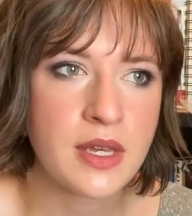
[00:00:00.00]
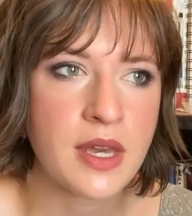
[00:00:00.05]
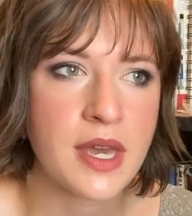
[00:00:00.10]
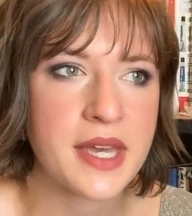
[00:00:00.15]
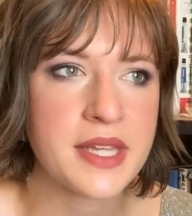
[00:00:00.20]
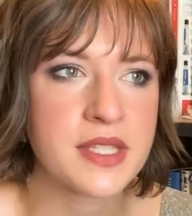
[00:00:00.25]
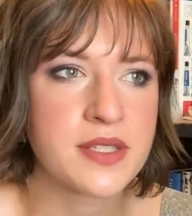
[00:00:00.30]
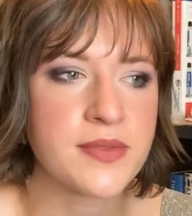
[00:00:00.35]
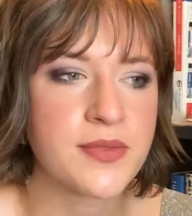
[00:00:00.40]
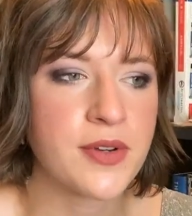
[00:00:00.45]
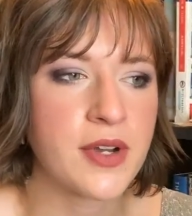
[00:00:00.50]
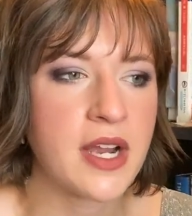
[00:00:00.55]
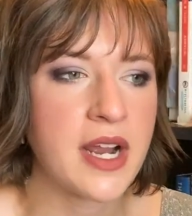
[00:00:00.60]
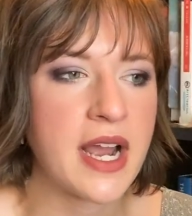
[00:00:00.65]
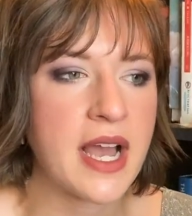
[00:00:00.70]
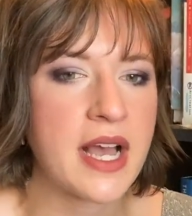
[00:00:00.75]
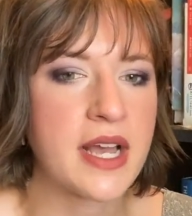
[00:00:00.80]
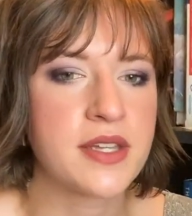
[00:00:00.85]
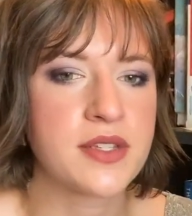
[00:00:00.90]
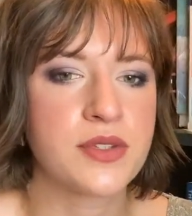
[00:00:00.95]
as far
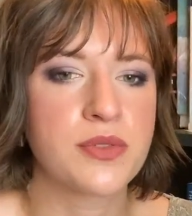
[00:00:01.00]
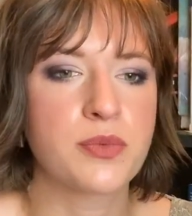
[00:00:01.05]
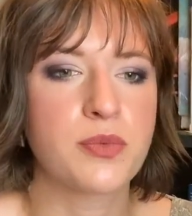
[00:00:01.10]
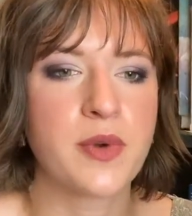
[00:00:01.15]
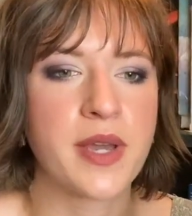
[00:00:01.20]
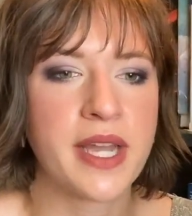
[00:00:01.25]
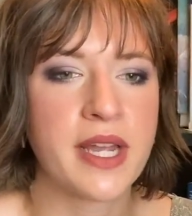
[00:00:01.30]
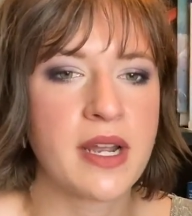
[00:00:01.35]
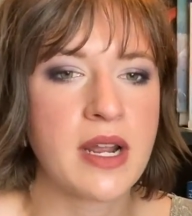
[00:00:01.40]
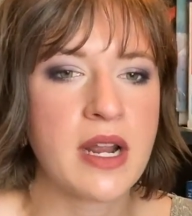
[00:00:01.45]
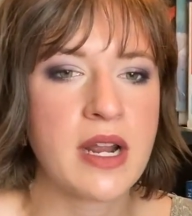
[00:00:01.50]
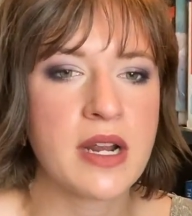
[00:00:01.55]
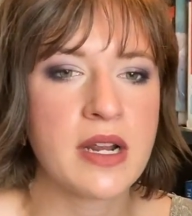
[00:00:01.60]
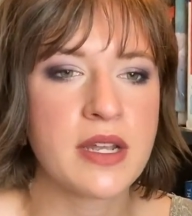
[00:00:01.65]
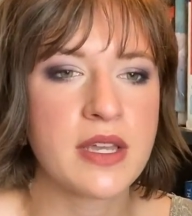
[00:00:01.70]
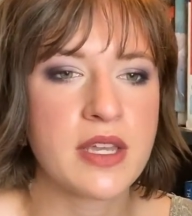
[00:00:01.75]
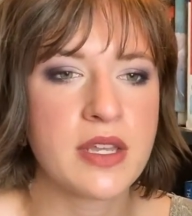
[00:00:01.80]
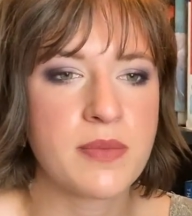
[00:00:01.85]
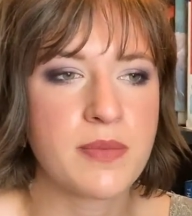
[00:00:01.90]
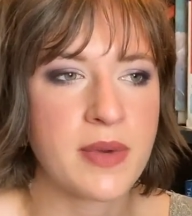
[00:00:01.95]
as where
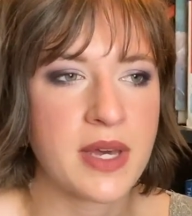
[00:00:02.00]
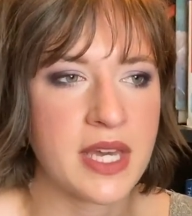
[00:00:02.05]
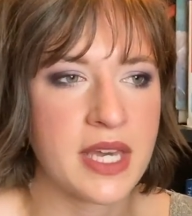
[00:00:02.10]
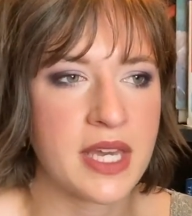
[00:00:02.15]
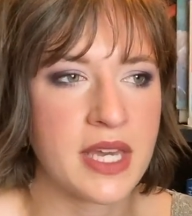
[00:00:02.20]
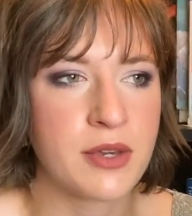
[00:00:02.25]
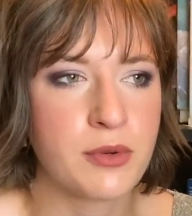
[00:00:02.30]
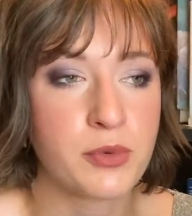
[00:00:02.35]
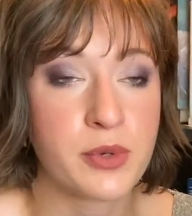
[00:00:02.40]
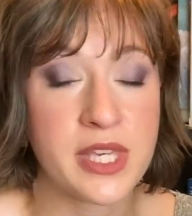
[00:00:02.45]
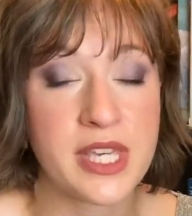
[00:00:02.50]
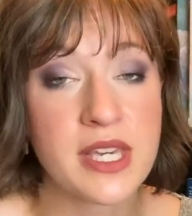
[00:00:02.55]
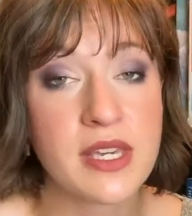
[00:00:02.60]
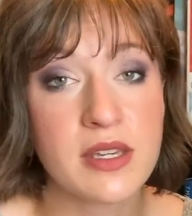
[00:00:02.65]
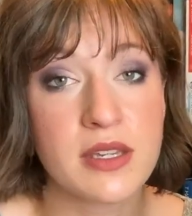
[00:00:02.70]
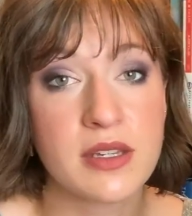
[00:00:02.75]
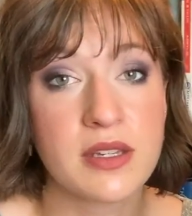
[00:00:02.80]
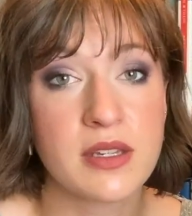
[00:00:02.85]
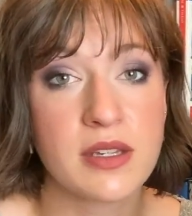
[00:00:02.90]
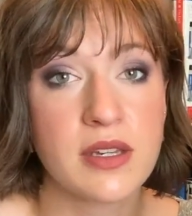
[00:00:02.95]
in my
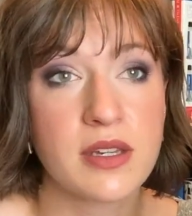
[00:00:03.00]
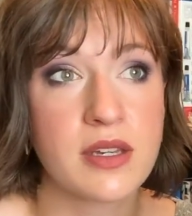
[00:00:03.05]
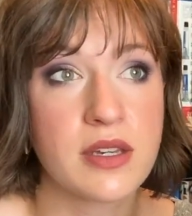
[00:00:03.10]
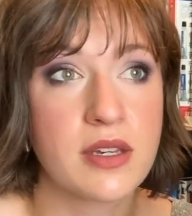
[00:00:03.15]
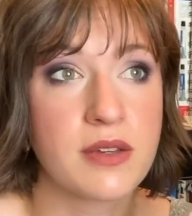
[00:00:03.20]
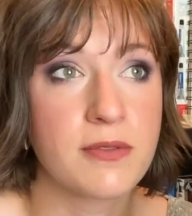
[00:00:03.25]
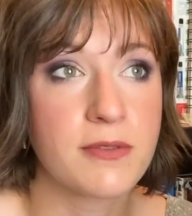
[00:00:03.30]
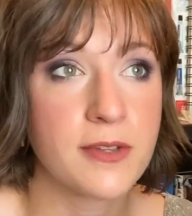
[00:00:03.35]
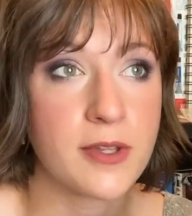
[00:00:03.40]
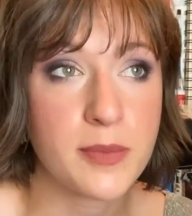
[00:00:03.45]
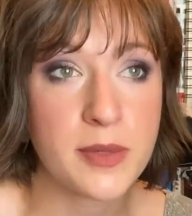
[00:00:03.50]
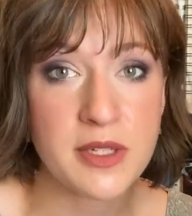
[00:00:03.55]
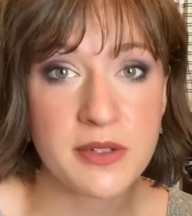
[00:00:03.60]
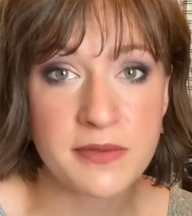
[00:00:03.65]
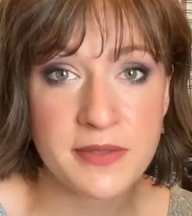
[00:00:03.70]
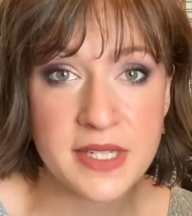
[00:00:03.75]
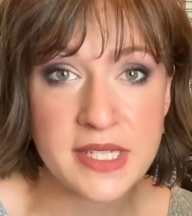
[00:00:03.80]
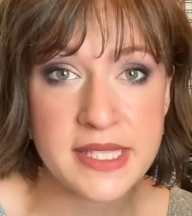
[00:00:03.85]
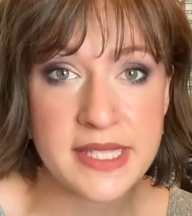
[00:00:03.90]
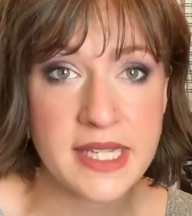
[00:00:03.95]
week filming
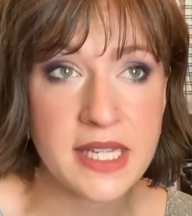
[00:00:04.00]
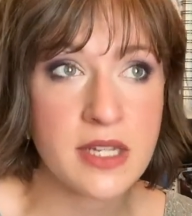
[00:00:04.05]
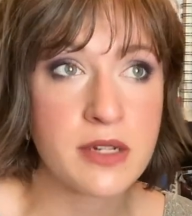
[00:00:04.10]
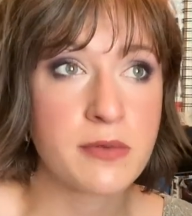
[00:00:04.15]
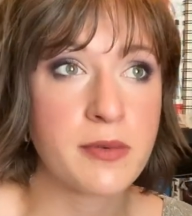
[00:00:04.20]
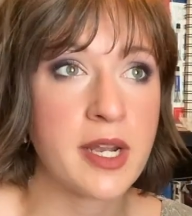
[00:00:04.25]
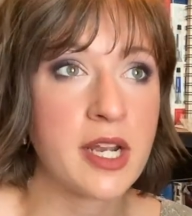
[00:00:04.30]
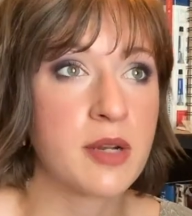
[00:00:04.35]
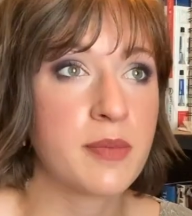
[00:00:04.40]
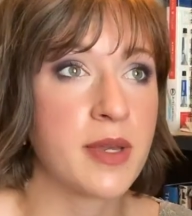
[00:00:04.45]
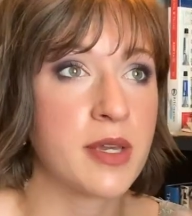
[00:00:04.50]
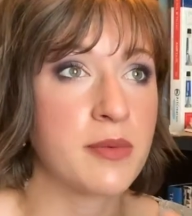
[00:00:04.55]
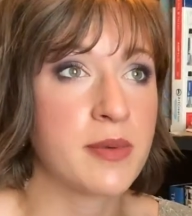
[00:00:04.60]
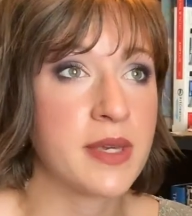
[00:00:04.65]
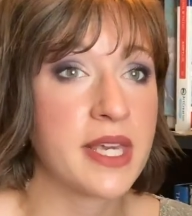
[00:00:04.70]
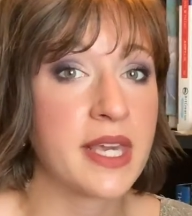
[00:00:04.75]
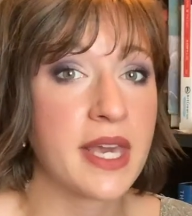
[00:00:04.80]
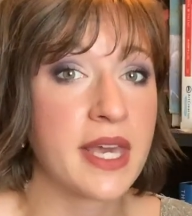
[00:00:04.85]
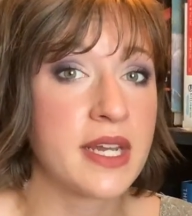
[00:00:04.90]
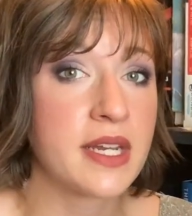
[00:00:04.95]
fits in, where in my
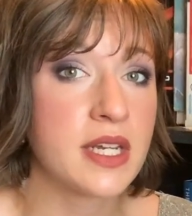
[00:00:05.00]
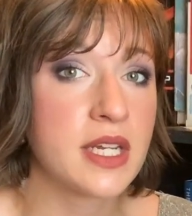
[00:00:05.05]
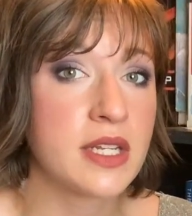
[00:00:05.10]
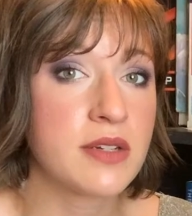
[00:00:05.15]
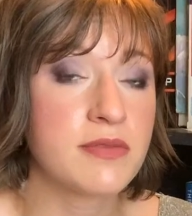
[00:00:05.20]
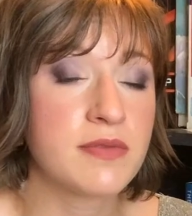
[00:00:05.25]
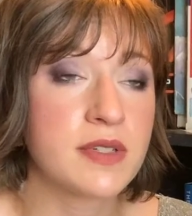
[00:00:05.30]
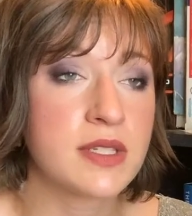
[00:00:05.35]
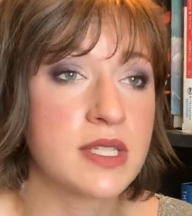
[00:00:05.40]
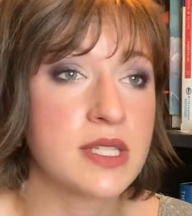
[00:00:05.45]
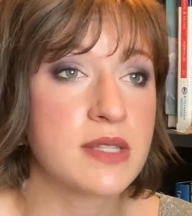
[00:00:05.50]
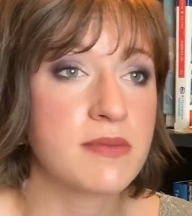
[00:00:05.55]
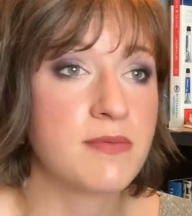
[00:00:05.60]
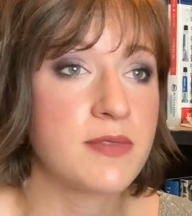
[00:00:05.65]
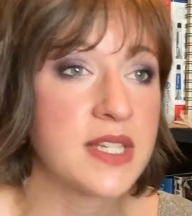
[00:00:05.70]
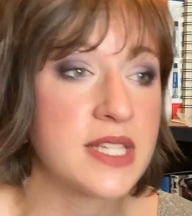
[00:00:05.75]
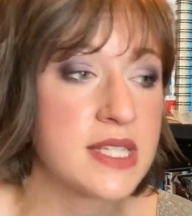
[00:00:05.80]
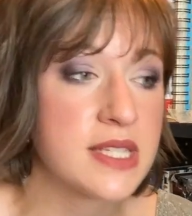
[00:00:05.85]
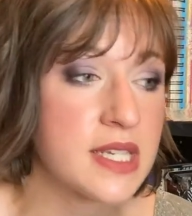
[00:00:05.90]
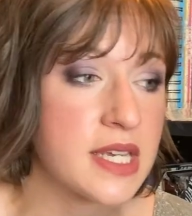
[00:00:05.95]
week editing
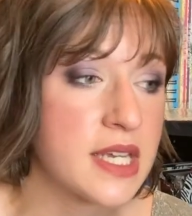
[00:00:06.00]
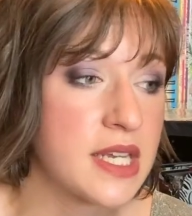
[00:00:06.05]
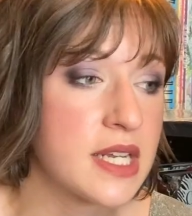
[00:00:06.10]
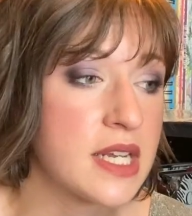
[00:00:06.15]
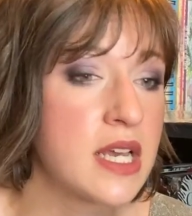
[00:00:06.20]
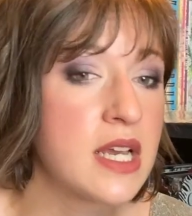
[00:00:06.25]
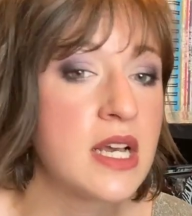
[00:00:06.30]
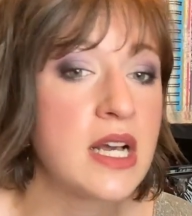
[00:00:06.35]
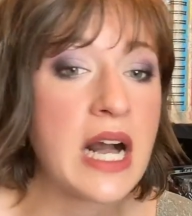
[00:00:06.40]
fits in,